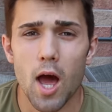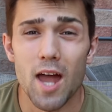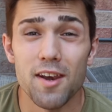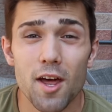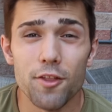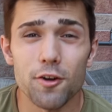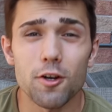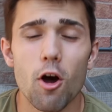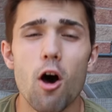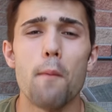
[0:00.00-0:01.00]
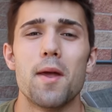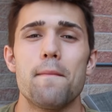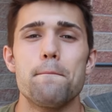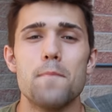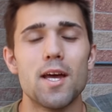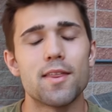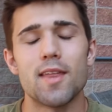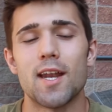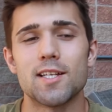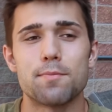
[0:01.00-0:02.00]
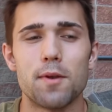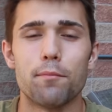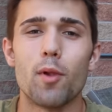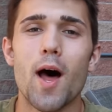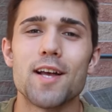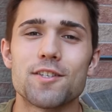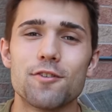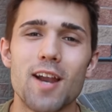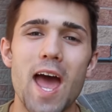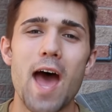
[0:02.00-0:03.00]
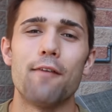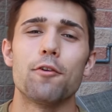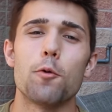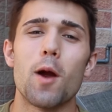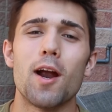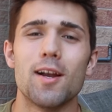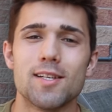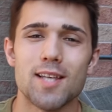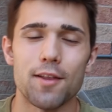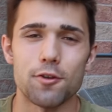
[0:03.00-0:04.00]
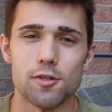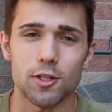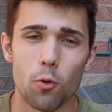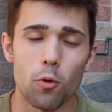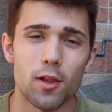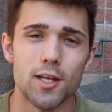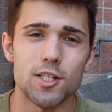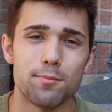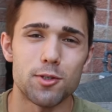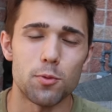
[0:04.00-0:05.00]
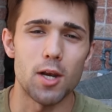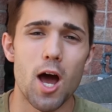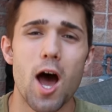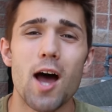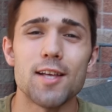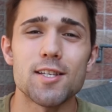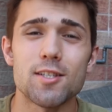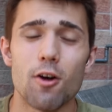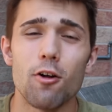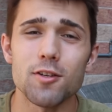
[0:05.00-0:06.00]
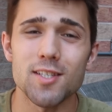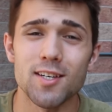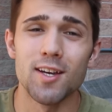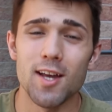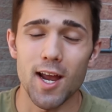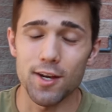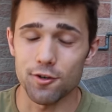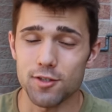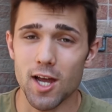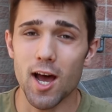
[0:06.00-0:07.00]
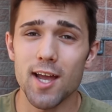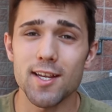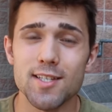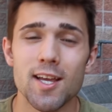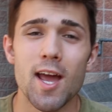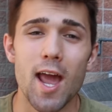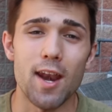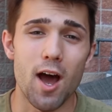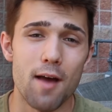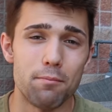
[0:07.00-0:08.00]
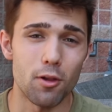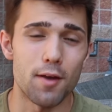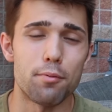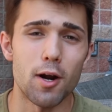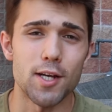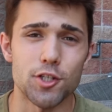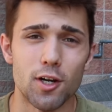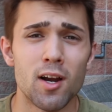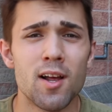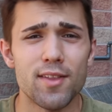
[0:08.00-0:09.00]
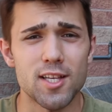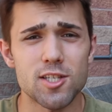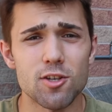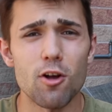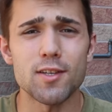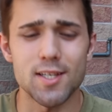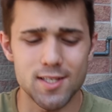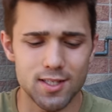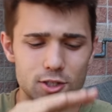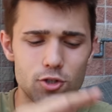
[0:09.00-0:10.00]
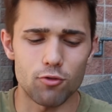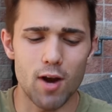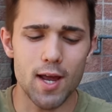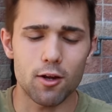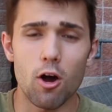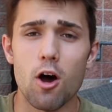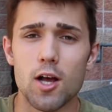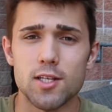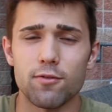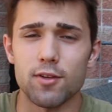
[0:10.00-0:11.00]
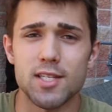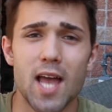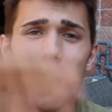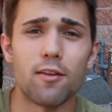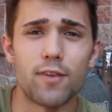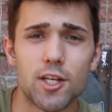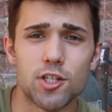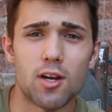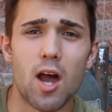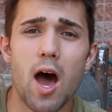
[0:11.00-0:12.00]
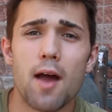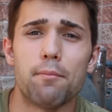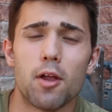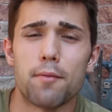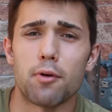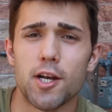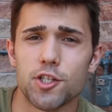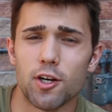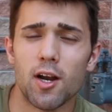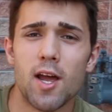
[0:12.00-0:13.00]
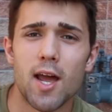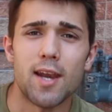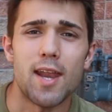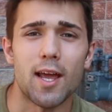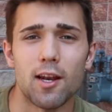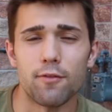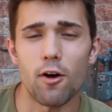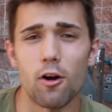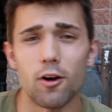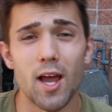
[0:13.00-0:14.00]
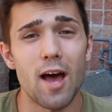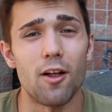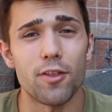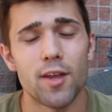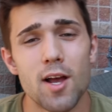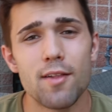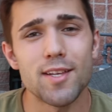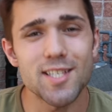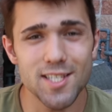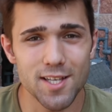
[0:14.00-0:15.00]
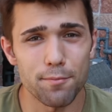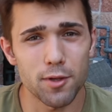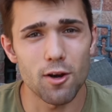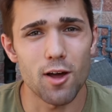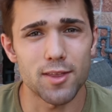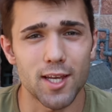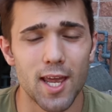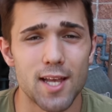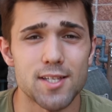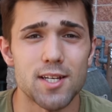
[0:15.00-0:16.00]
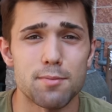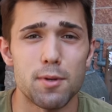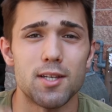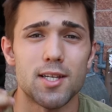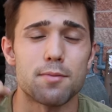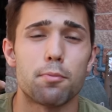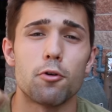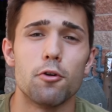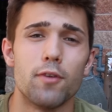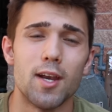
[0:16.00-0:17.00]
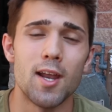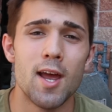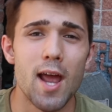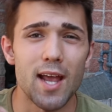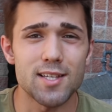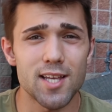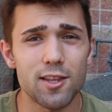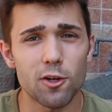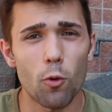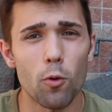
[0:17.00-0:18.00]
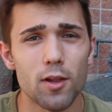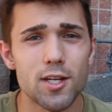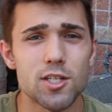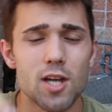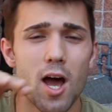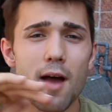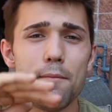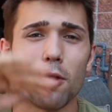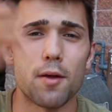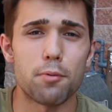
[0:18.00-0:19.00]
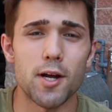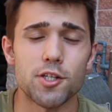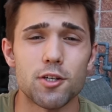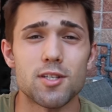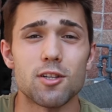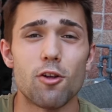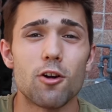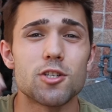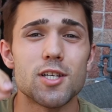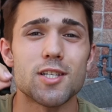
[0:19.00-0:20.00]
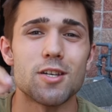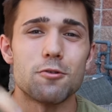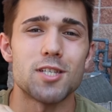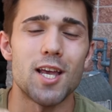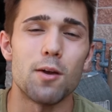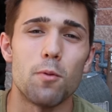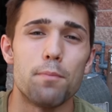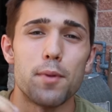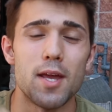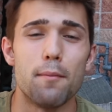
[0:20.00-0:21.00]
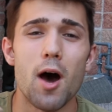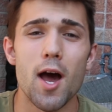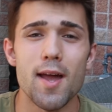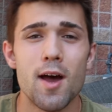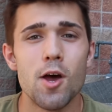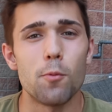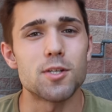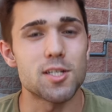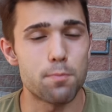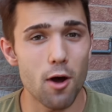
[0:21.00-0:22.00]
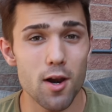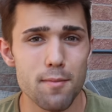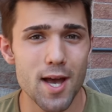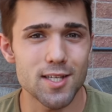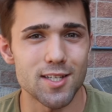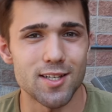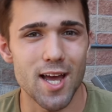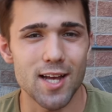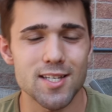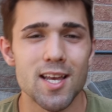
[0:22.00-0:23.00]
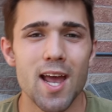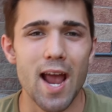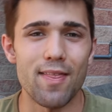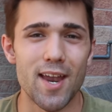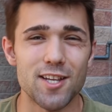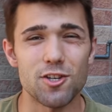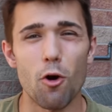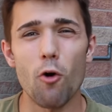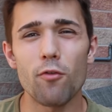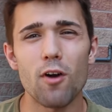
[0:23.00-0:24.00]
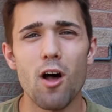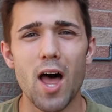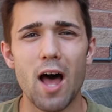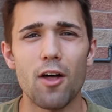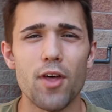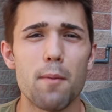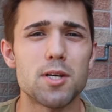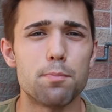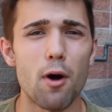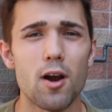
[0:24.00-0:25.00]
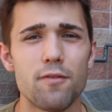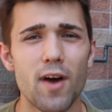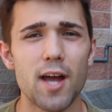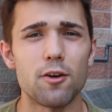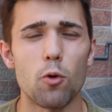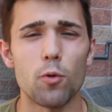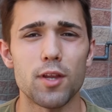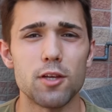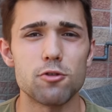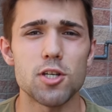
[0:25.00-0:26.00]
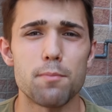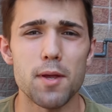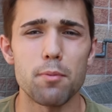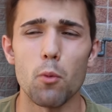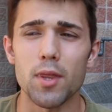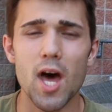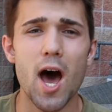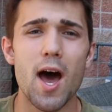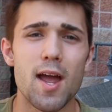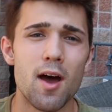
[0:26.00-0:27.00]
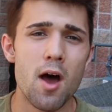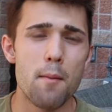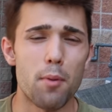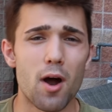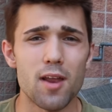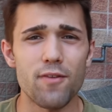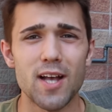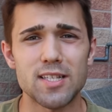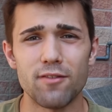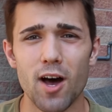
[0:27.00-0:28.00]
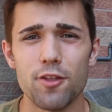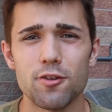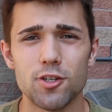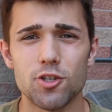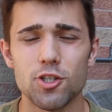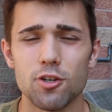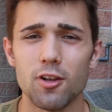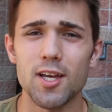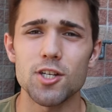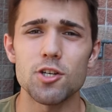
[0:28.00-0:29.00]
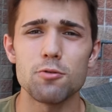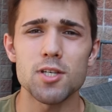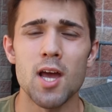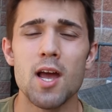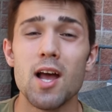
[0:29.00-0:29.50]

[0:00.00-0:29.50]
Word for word: Another common myth that is being plastered everywhere is that there's a correlation between high salt in your diet and high blood pressure. That salt is the direct cause for this elevation, high blood pressure, and negative heart health. This is simply not the case and has been disproven. Instead, the correlation to high blood pressure is largely associated with BMI, which is body mass index, and that is your overall health, how much body fat you're holding. Usually people with high body fats have other nutritional issues.